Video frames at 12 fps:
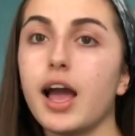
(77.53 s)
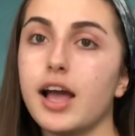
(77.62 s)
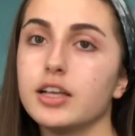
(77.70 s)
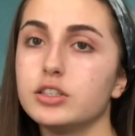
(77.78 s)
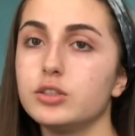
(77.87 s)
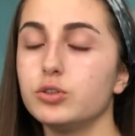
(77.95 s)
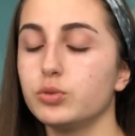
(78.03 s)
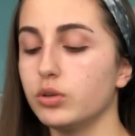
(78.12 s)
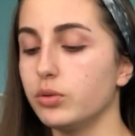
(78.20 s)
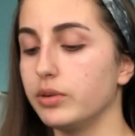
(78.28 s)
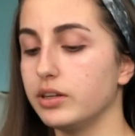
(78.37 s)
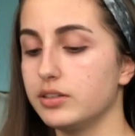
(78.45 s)
as
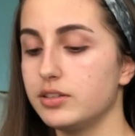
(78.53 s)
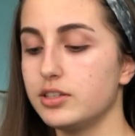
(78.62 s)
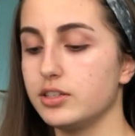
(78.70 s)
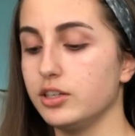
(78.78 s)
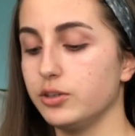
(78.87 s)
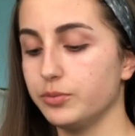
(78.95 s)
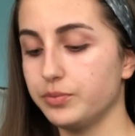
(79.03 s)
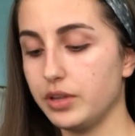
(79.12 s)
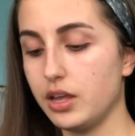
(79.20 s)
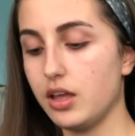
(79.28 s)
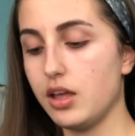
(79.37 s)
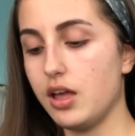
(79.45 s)
usual. What else is new?
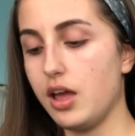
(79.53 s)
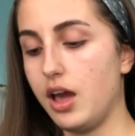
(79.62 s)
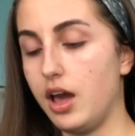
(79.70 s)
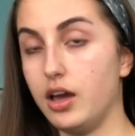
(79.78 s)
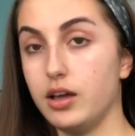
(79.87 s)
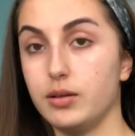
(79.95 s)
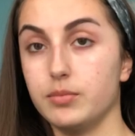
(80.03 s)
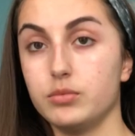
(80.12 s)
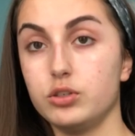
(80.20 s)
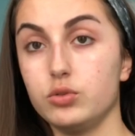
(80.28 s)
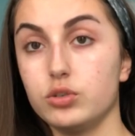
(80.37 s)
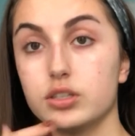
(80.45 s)

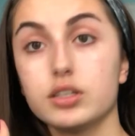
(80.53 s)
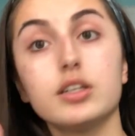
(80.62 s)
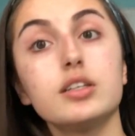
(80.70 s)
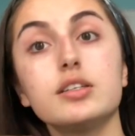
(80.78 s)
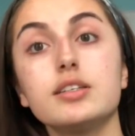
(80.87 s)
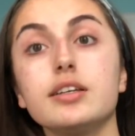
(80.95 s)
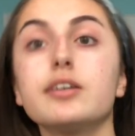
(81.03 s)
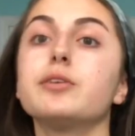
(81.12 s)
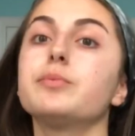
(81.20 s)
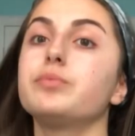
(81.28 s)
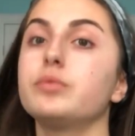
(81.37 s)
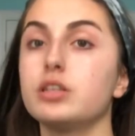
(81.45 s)
To just
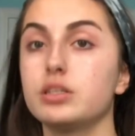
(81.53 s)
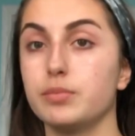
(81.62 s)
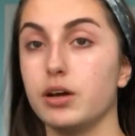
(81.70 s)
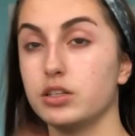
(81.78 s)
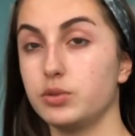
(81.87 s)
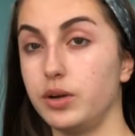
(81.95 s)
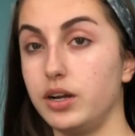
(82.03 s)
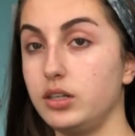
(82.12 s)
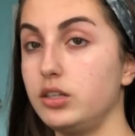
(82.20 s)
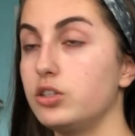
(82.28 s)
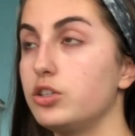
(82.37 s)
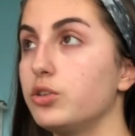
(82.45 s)
conceal the spots where I
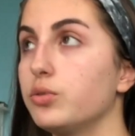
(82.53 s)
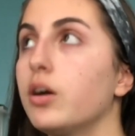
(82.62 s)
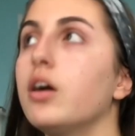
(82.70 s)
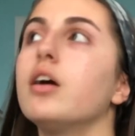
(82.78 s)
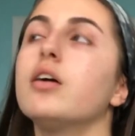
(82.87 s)
need to.